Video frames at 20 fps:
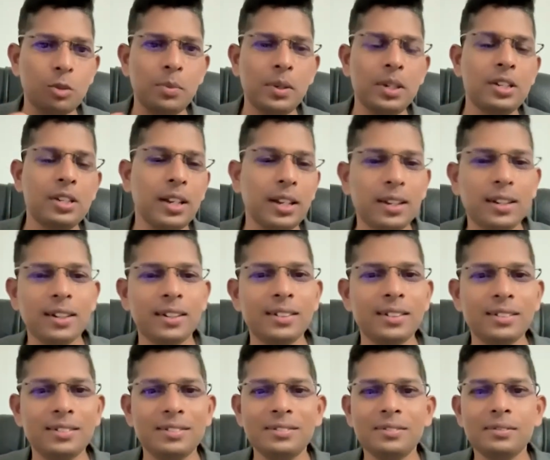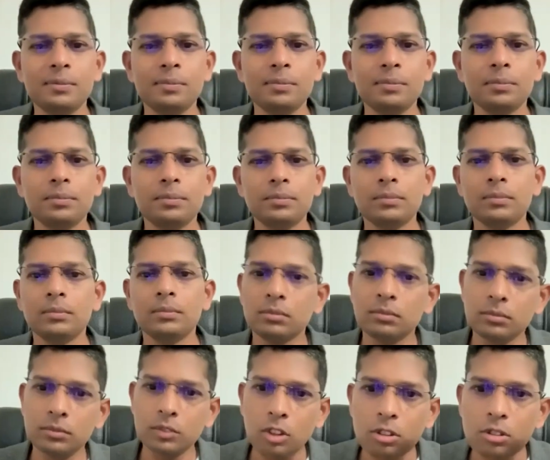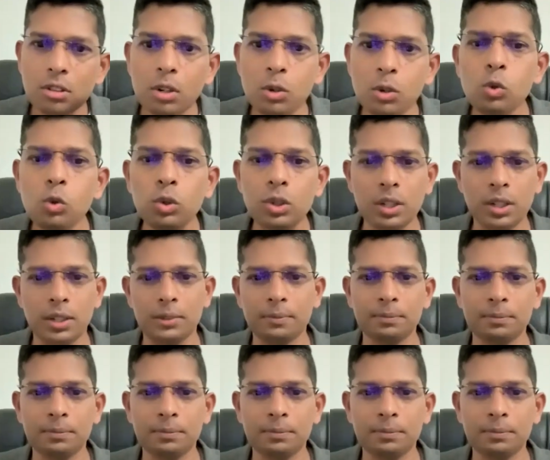to be taken on the root.